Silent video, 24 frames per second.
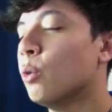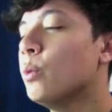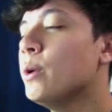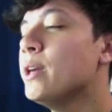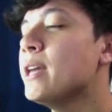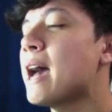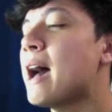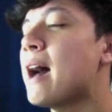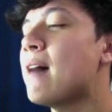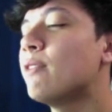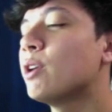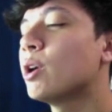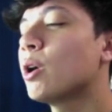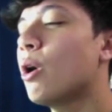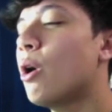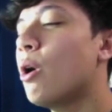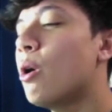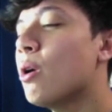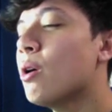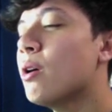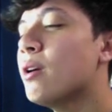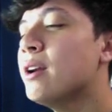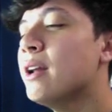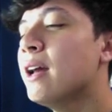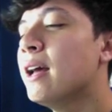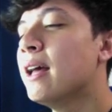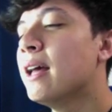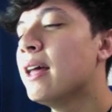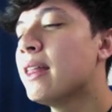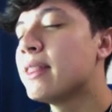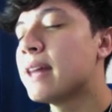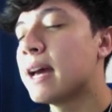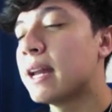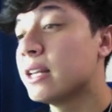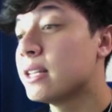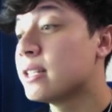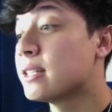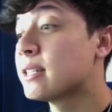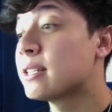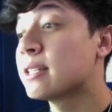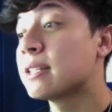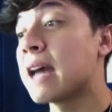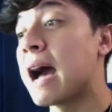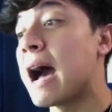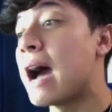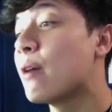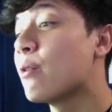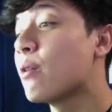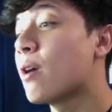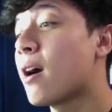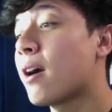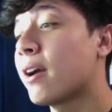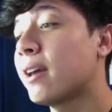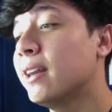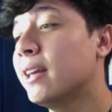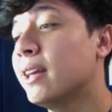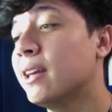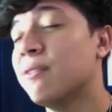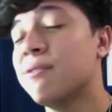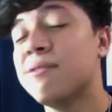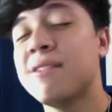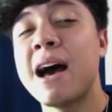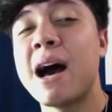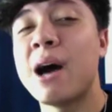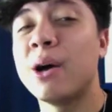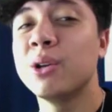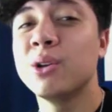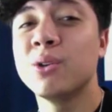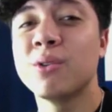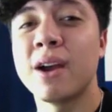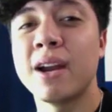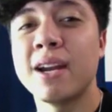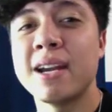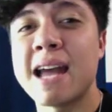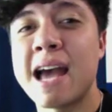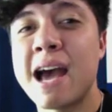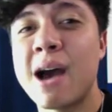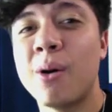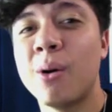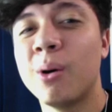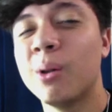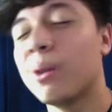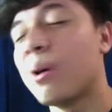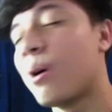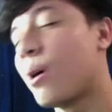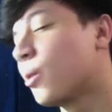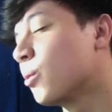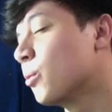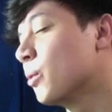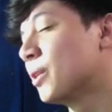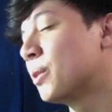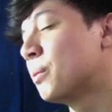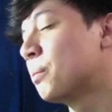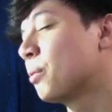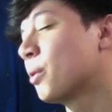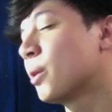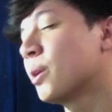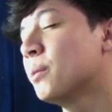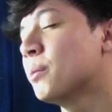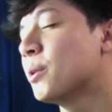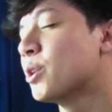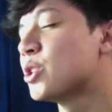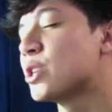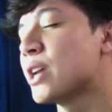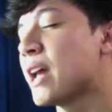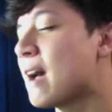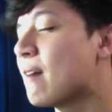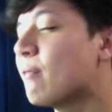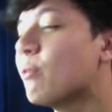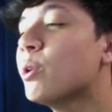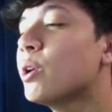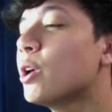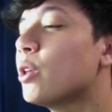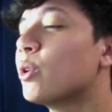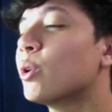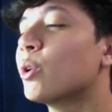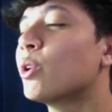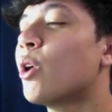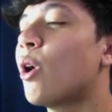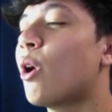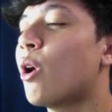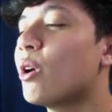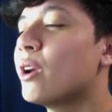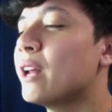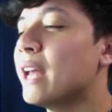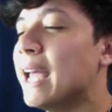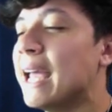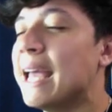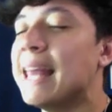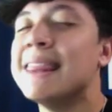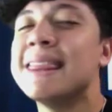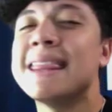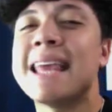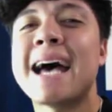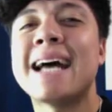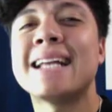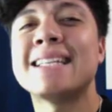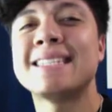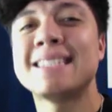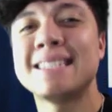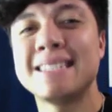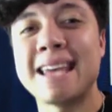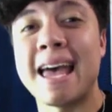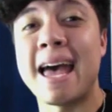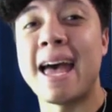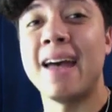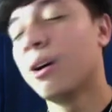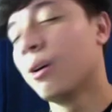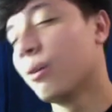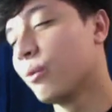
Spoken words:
we have a card that is skyrocketing in value right now, along with pretty much every other card in that set.